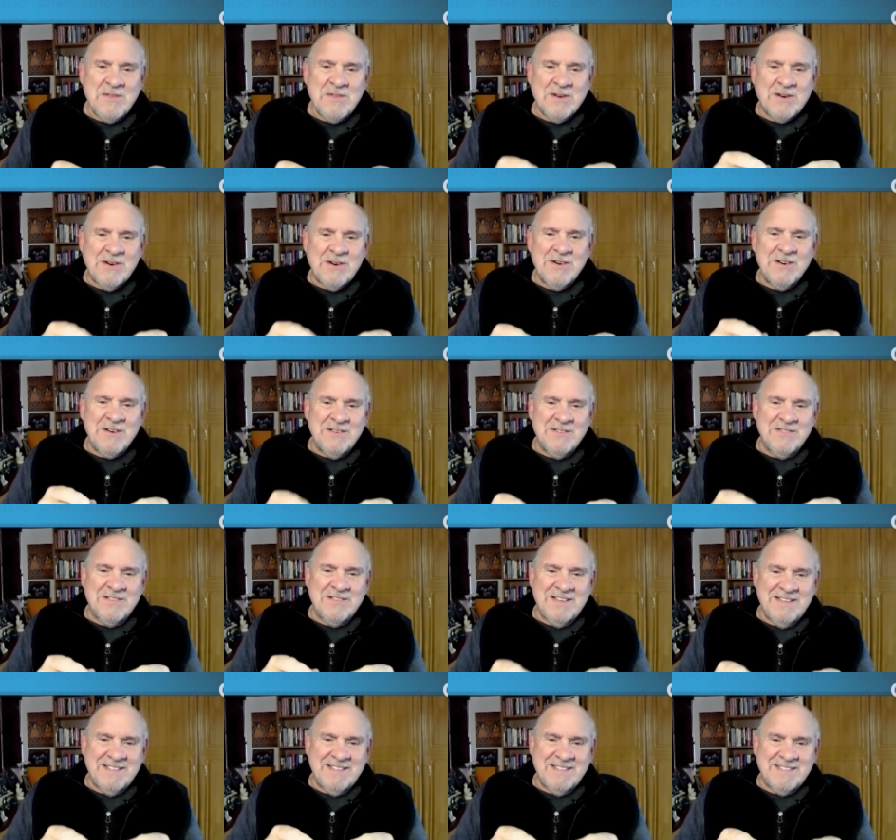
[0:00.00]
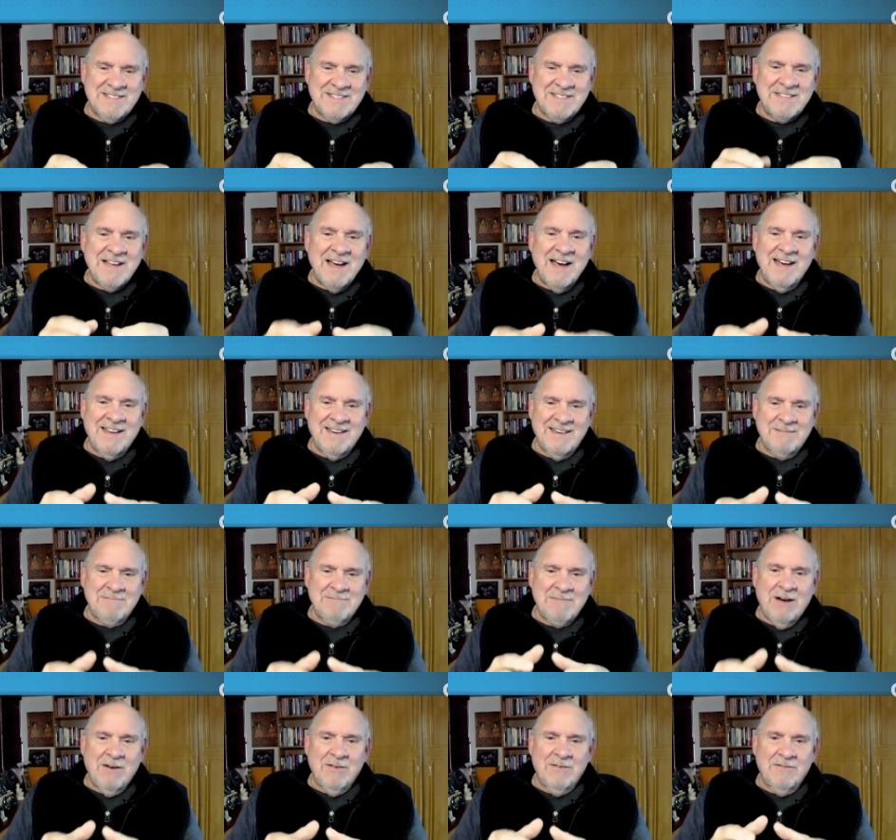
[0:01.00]
The curve is not
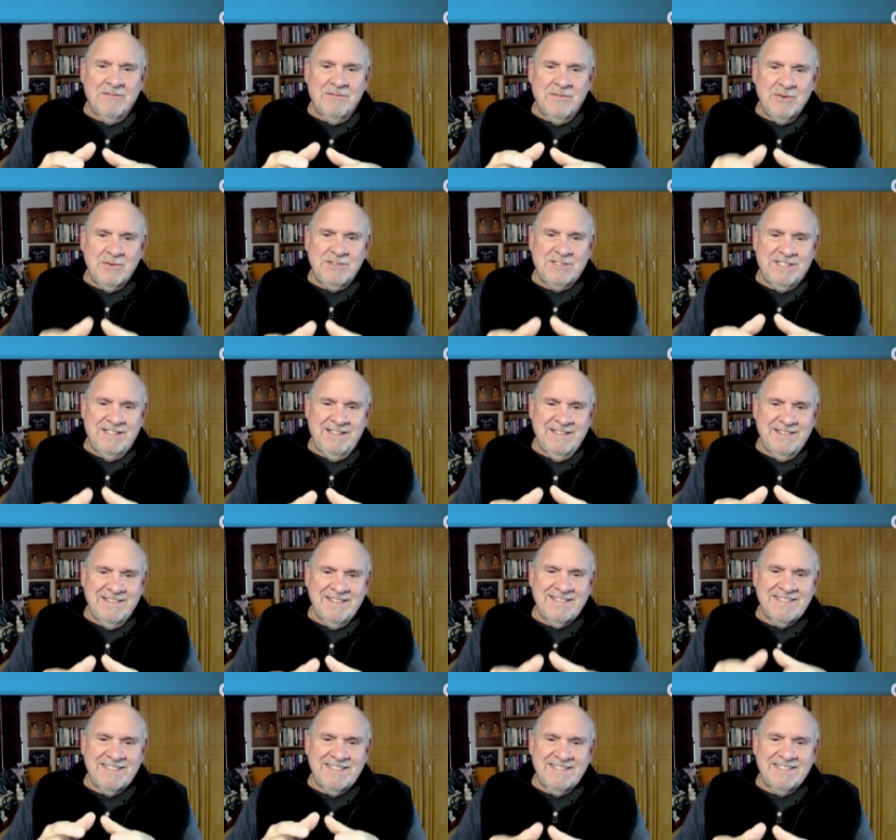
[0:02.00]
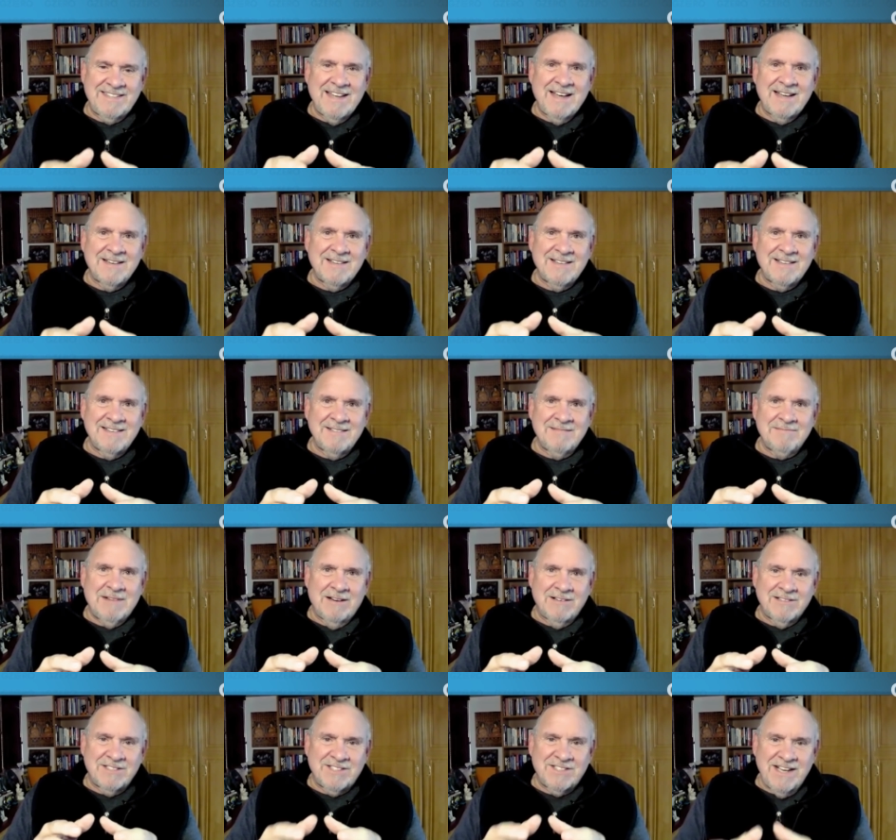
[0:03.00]
Mount Fuji. This is not
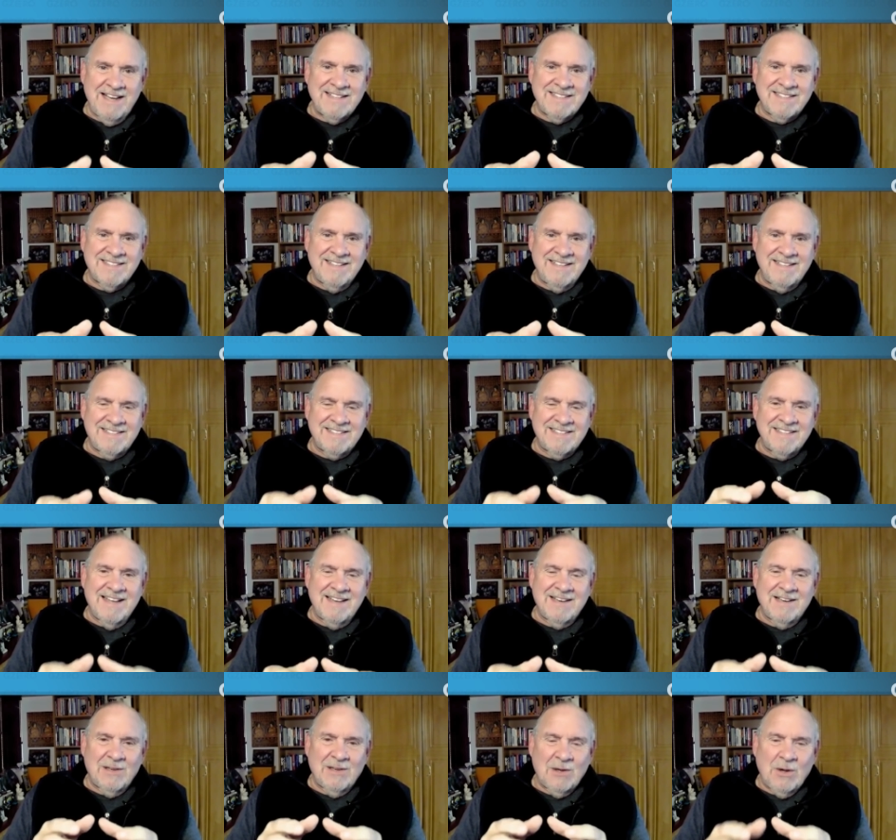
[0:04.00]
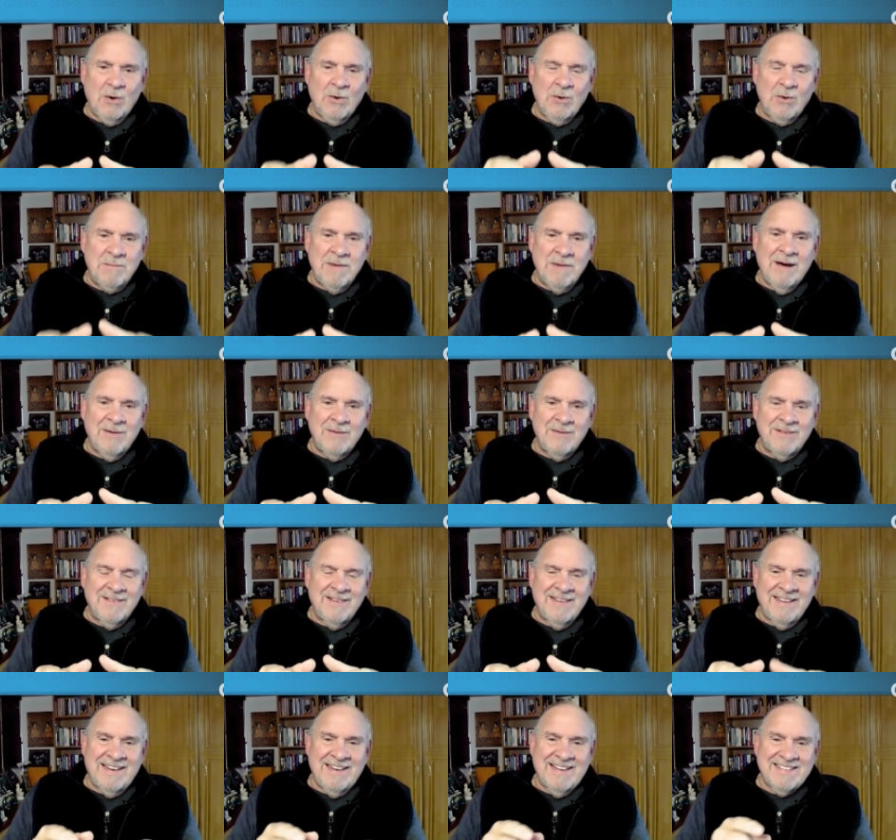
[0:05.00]
Mount Shasta. It's not Lone Mountain
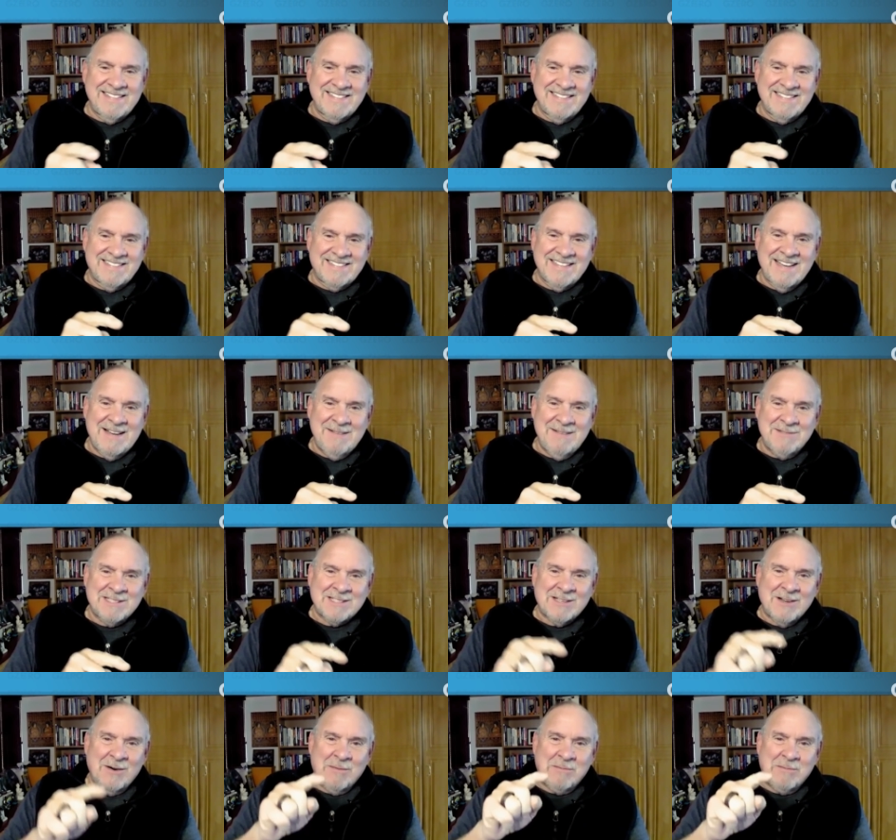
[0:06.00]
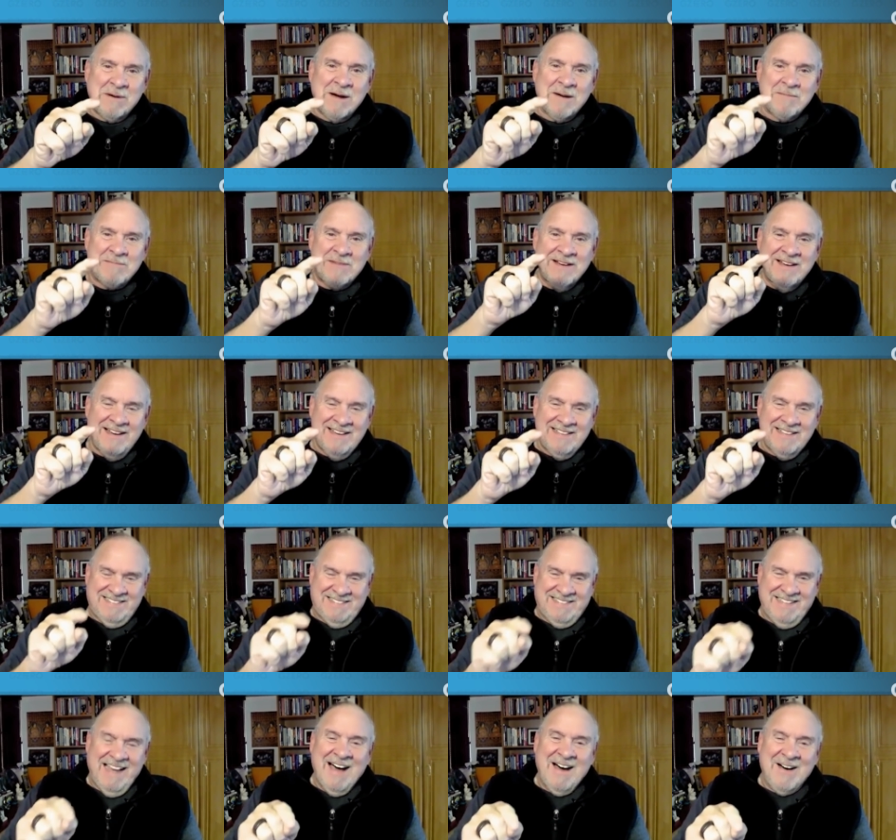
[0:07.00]
that has the same slope up as
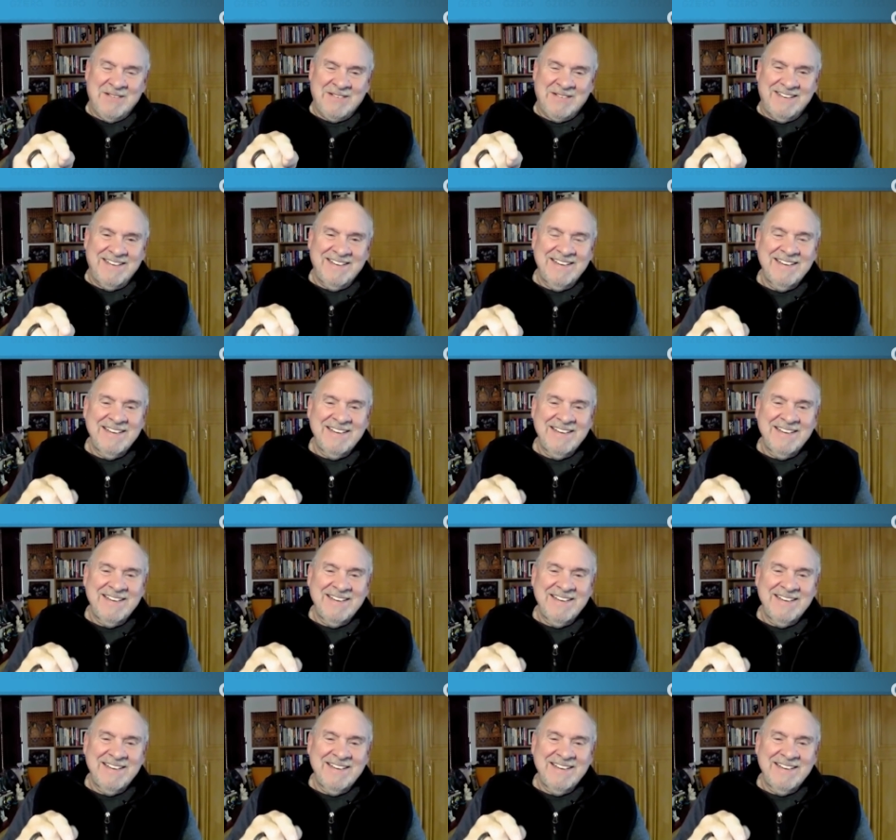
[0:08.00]
down.